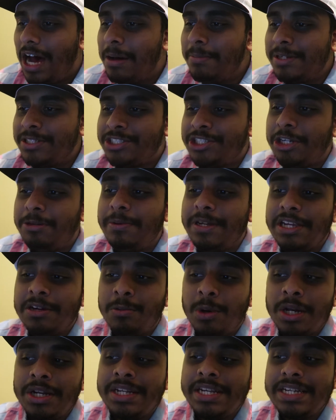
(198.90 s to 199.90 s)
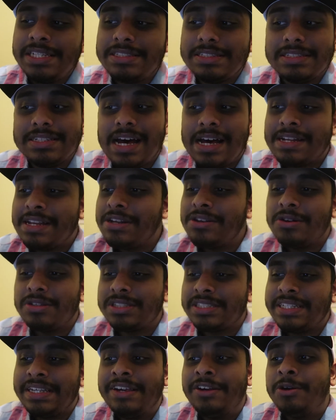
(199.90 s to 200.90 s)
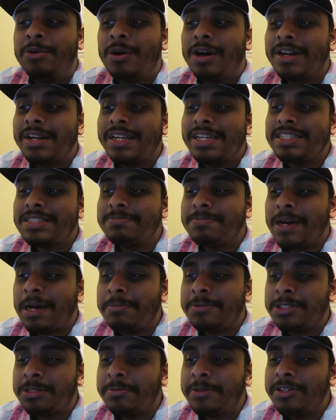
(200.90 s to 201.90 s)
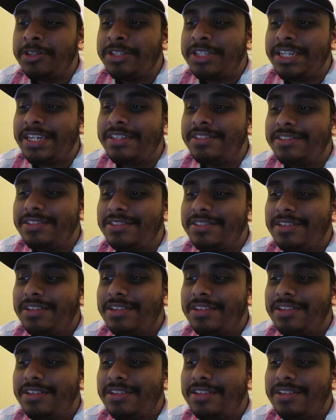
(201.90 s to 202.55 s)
I'm assuming you won this. I did not see who won this, but I'm assuming you did.